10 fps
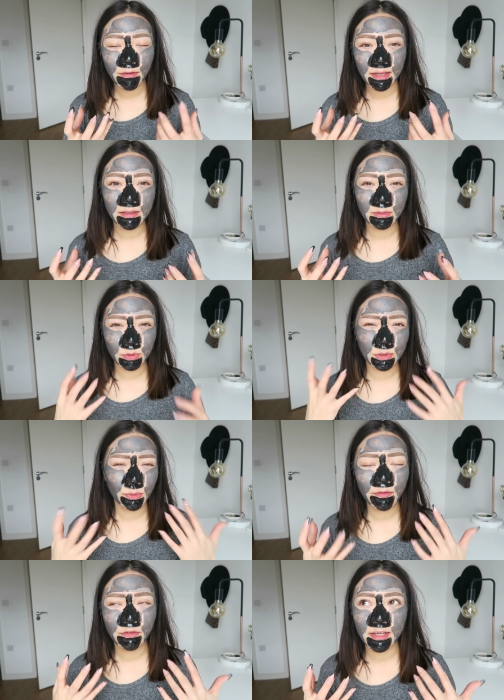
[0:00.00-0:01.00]
It's
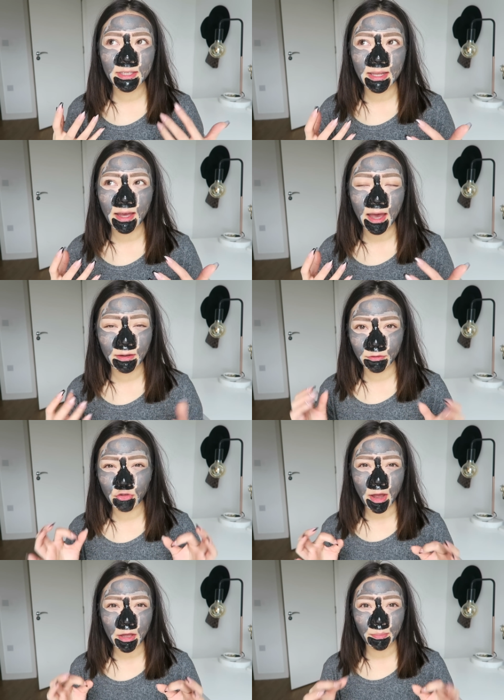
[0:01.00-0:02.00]
one of those that kind of
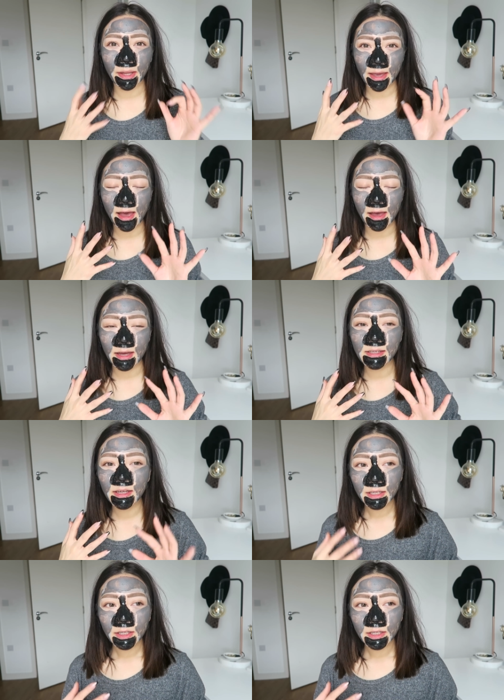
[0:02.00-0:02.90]
dry up and get hard.